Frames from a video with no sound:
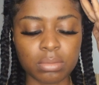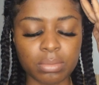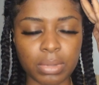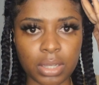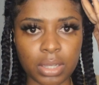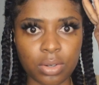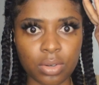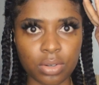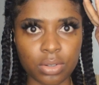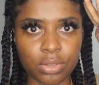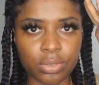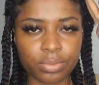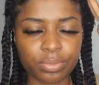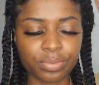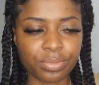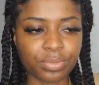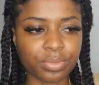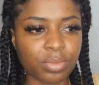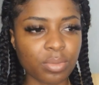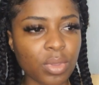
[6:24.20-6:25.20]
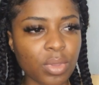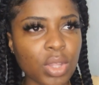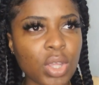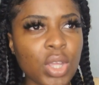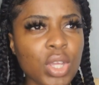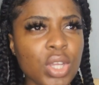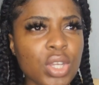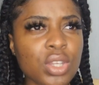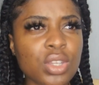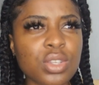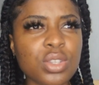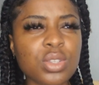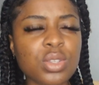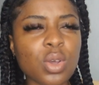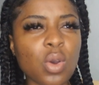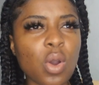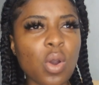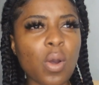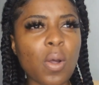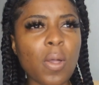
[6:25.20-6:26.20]
My God.
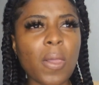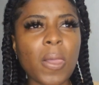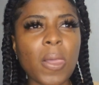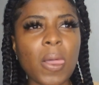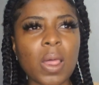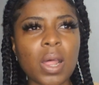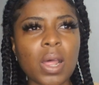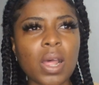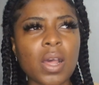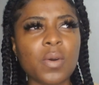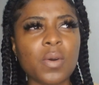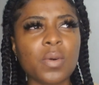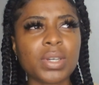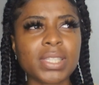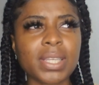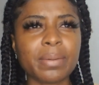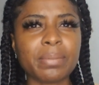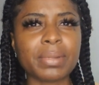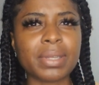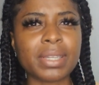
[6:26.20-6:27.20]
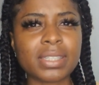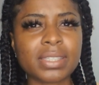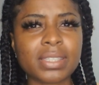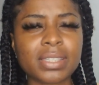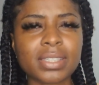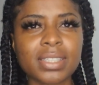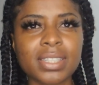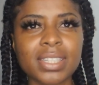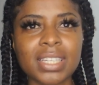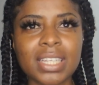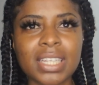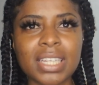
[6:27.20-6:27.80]
So what a mess.